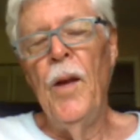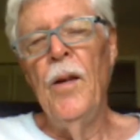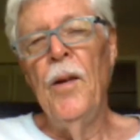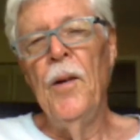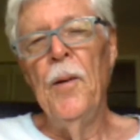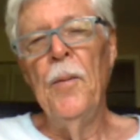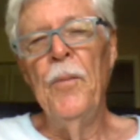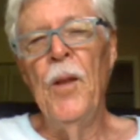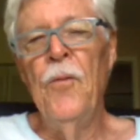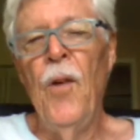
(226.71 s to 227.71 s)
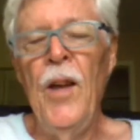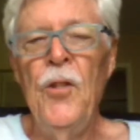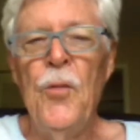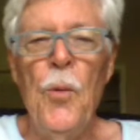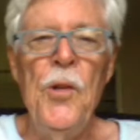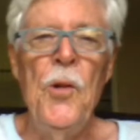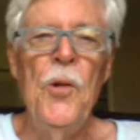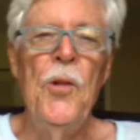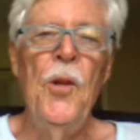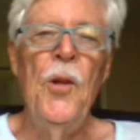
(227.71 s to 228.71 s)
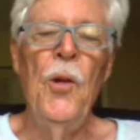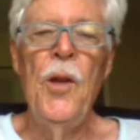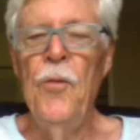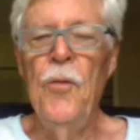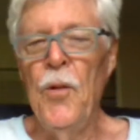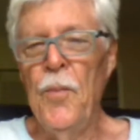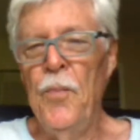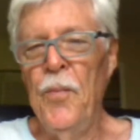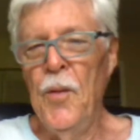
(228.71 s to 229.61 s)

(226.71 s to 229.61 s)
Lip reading: advice when you're looking for